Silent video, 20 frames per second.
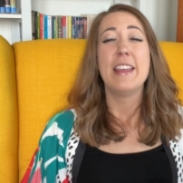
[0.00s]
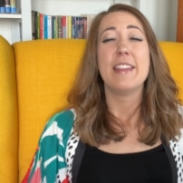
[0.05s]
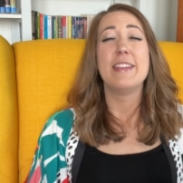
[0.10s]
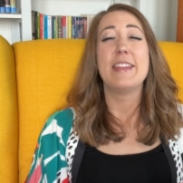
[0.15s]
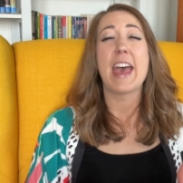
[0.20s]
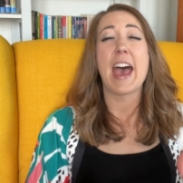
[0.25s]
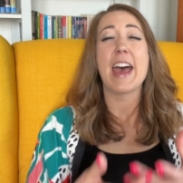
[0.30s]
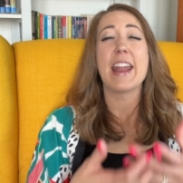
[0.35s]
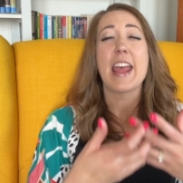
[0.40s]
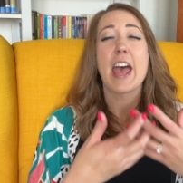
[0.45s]

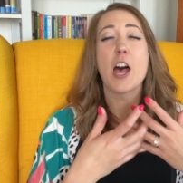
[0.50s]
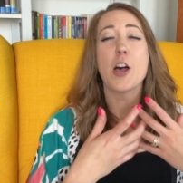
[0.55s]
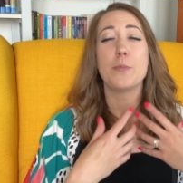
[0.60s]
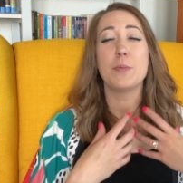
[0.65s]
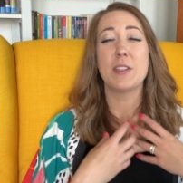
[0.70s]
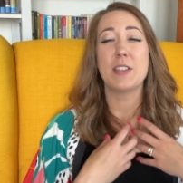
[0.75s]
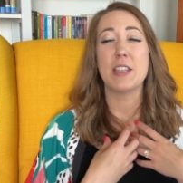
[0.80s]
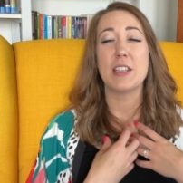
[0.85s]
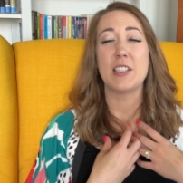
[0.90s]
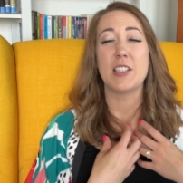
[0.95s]
That
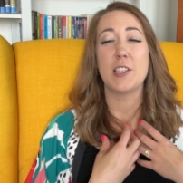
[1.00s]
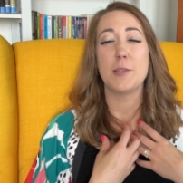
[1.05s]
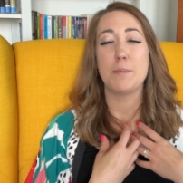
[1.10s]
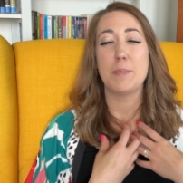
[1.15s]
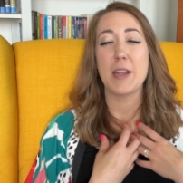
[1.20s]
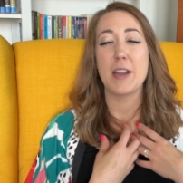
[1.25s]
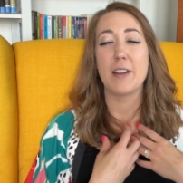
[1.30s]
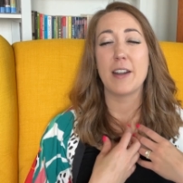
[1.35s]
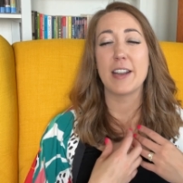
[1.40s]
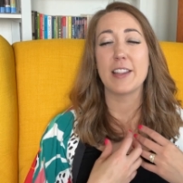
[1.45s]
helps the
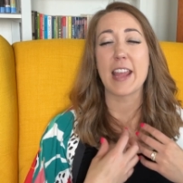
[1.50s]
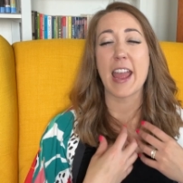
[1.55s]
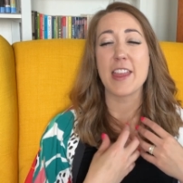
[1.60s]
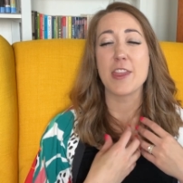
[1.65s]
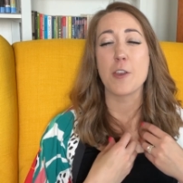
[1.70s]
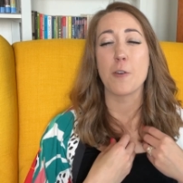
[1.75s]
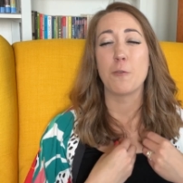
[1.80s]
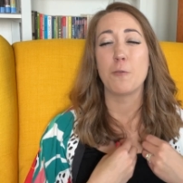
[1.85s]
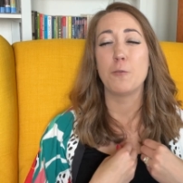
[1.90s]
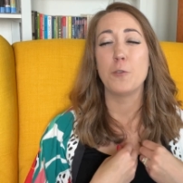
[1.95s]
Spirit
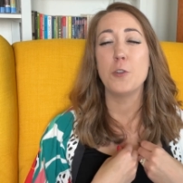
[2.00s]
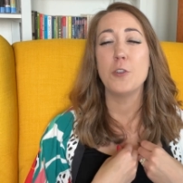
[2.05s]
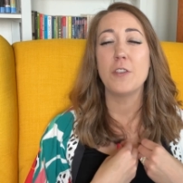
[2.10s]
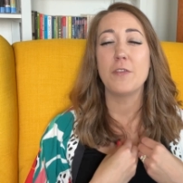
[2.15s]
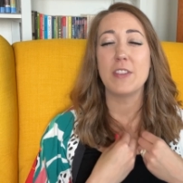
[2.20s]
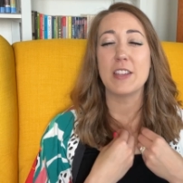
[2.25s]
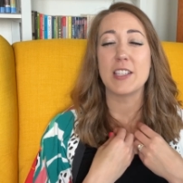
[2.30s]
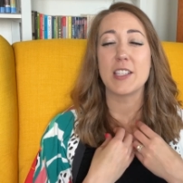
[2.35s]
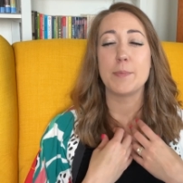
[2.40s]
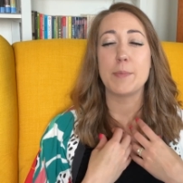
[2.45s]
and the fruit
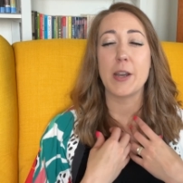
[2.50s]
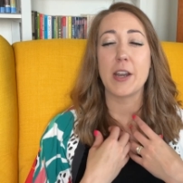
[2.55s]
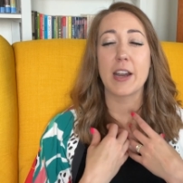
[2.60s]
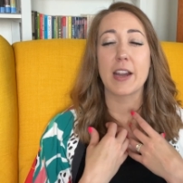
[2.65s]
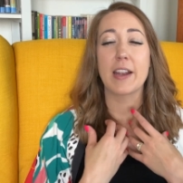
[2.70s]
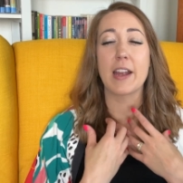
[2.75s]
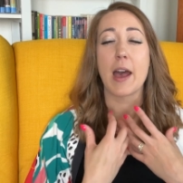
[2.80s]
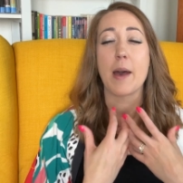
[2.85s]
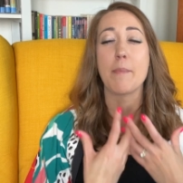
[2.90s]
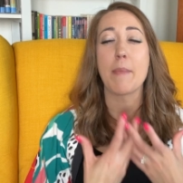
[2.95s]
of the
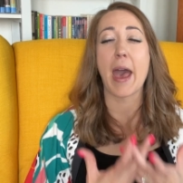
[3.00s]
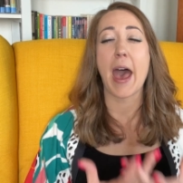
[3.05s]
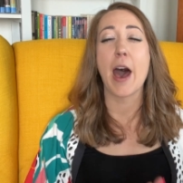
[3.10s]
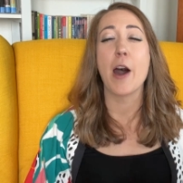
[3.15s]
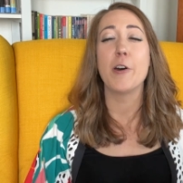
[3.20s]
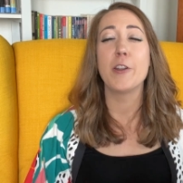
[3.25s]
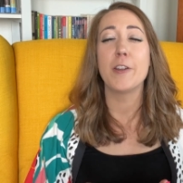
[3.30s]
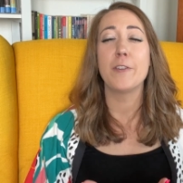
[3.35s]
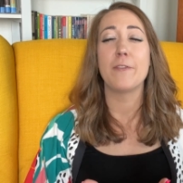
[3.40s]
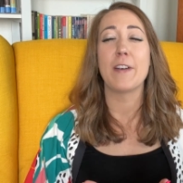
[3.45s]
Spirit come
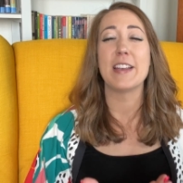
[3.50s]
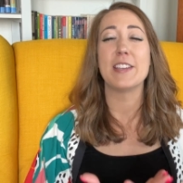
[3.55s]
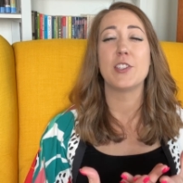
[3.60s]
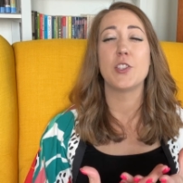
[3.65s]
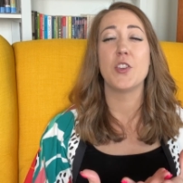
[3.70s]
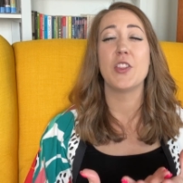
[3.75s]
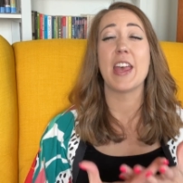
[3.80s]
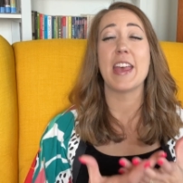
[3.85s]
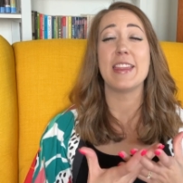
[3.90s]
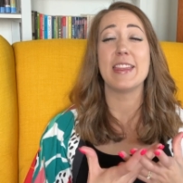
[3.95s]
out of us,
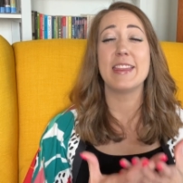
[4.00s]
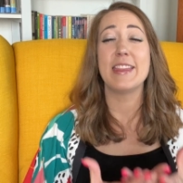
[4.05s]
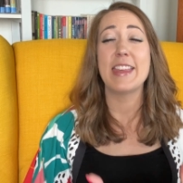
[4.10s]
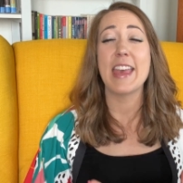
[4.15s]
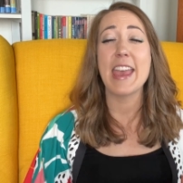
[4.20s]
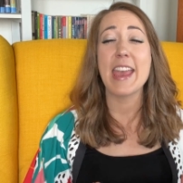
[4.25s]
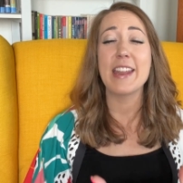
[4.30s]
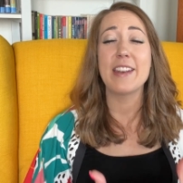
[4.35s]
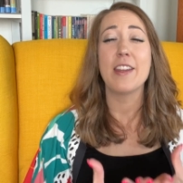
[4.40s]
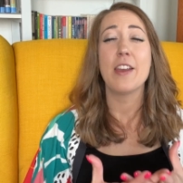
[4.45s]
so that
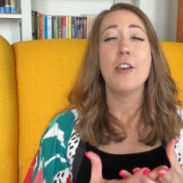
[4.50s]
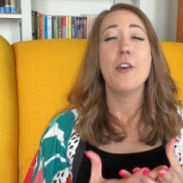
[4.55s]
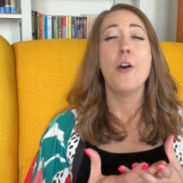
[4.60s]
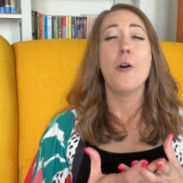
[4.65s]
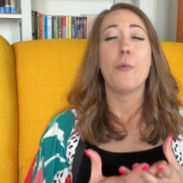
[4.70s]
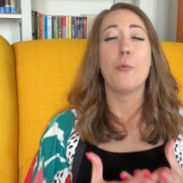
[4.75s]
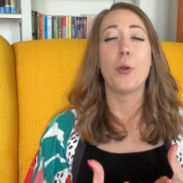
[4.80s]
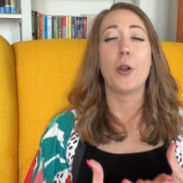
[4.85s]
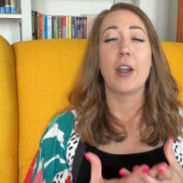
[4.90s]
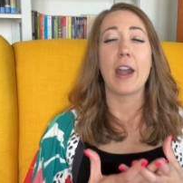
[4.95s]
then
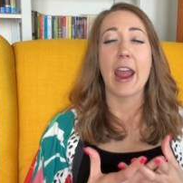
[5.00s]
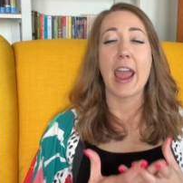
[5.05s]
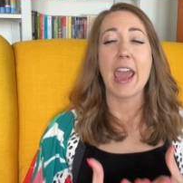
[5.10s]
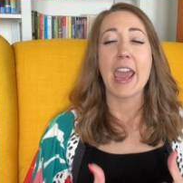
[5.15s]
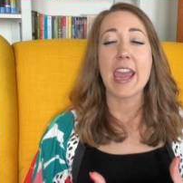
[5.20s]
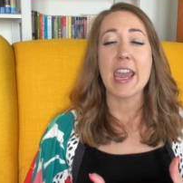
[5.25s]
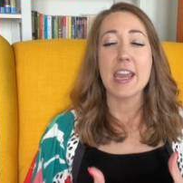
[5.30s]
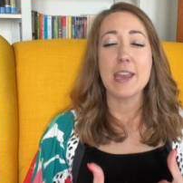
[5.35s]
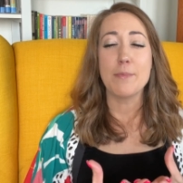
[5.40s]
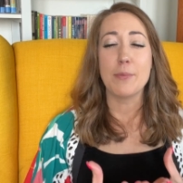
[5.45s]
we're
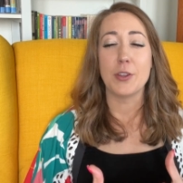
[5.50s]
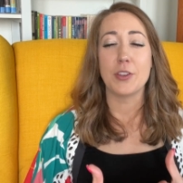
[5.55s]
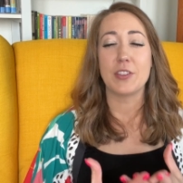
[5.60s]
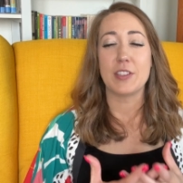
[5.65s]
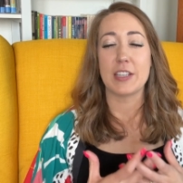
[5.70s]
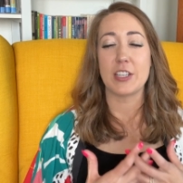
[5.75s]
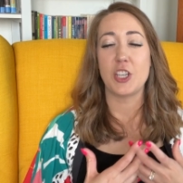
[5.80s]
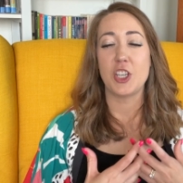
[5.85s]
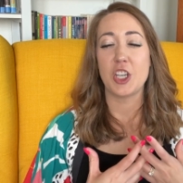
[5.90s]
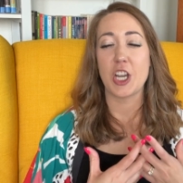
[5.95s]
able
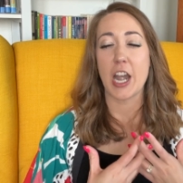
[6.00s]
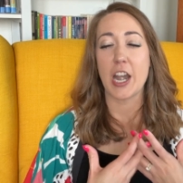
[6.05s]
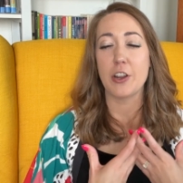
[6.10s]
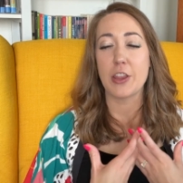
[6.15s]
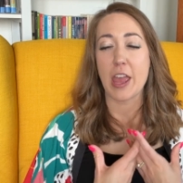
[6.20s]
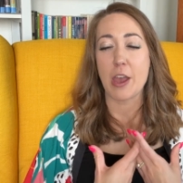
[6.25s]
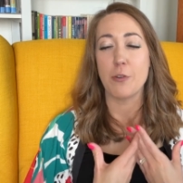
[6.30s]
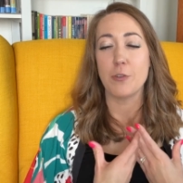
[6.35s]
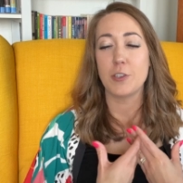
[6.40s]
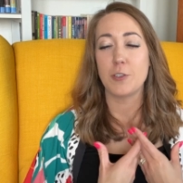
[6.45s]
to share
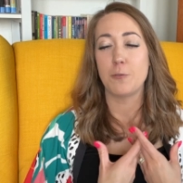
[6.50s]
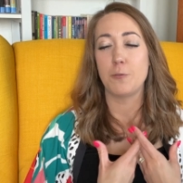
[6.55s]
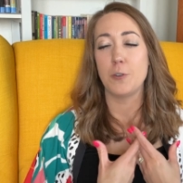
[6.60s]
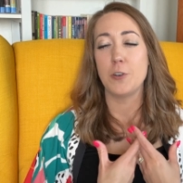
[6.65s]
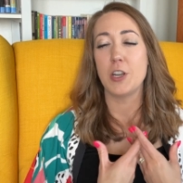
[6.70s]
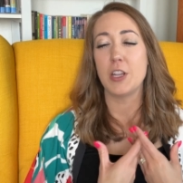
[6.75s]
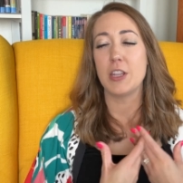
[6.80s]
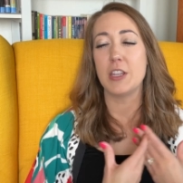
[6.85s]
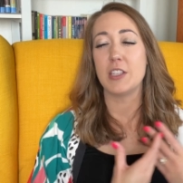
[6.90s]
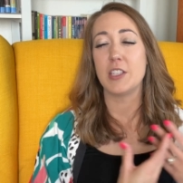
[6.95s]
those
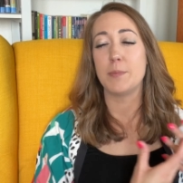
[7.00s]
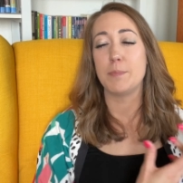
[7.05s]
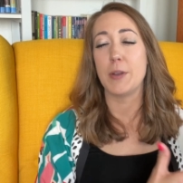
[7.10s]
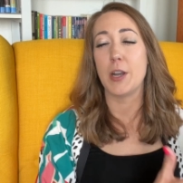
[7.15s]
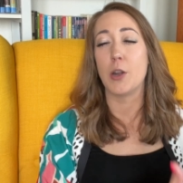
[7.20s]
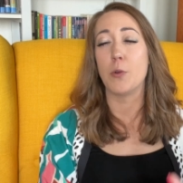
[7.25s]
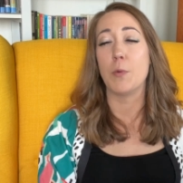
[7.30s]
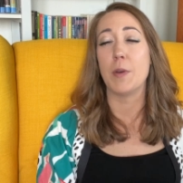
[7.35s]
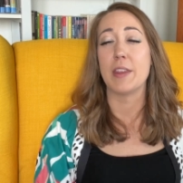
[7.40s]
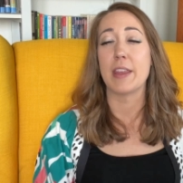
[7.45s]
fruit of the
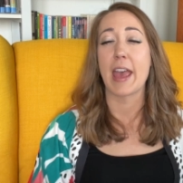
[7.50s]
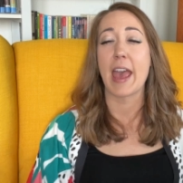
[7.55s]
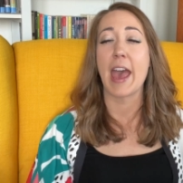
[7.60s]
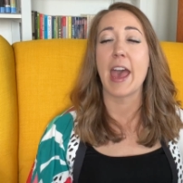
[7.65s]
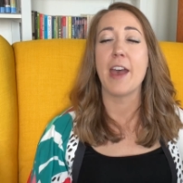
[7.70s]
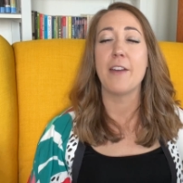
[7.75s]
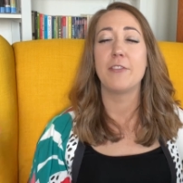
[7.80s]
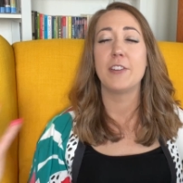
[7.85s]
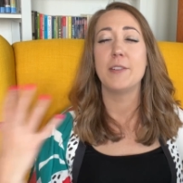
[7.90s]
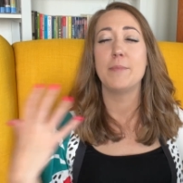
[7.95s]
Spirit with
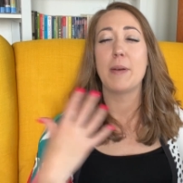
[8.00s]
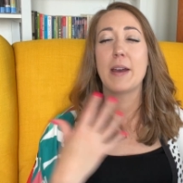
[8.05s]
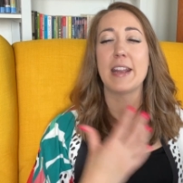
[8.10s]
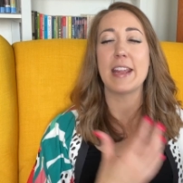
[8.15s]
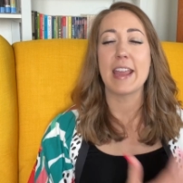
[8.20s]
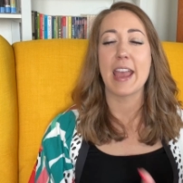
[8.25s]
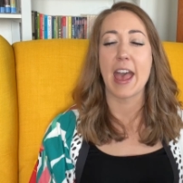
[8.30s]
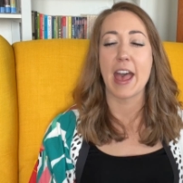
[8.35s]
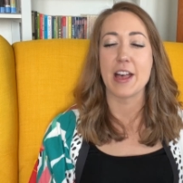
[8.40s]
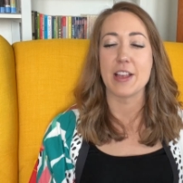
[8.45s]

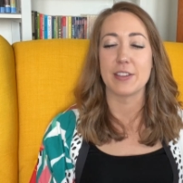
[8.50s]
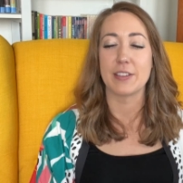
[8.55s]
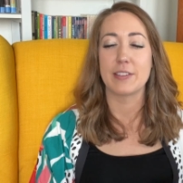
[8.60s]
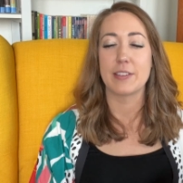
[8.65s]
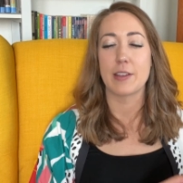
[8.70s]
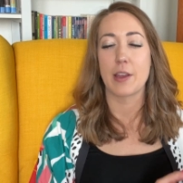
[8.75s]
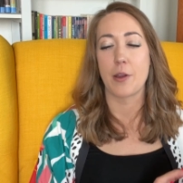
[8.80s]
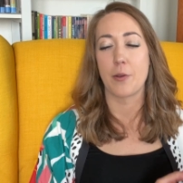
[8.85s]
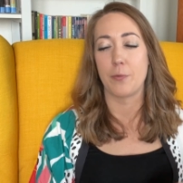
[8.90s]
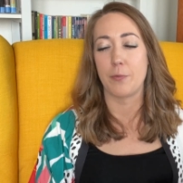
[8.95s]
everybody
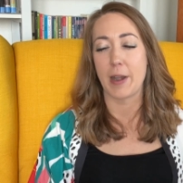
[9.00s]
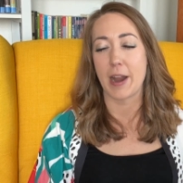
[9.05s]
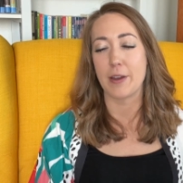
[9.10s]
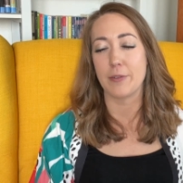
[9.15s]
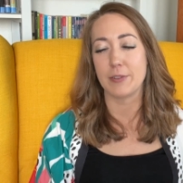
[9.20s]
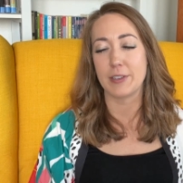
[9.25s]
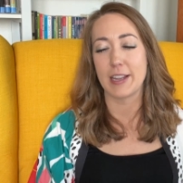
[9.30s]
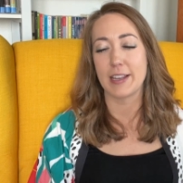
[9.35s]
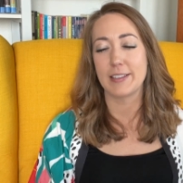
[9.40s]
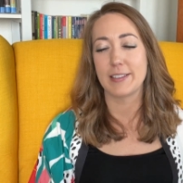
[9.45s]
else
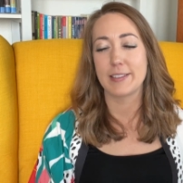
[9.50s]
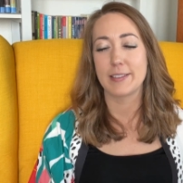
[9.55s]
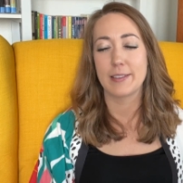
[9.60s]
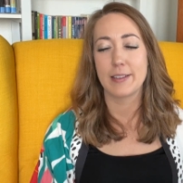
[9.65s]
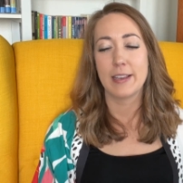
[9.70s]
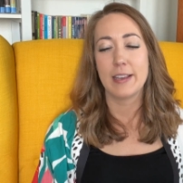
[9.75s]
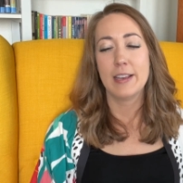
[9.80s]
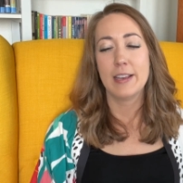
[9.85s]
around us.